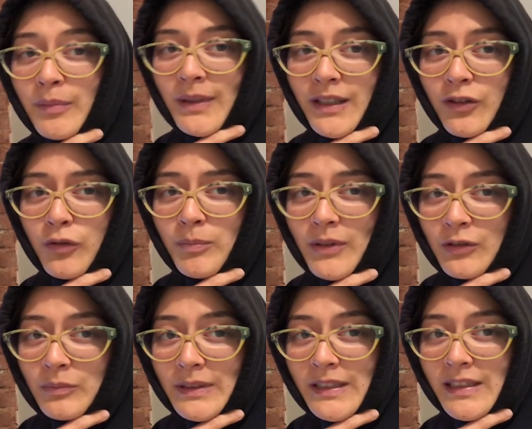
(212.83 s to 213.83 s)
but Oompa
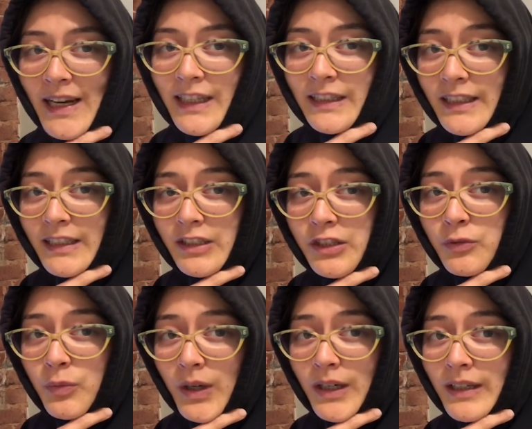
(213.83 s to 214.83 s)
Loompas actually do
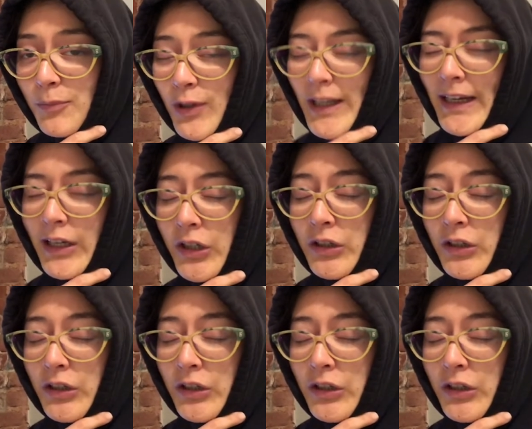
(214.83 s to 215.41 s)
work more like a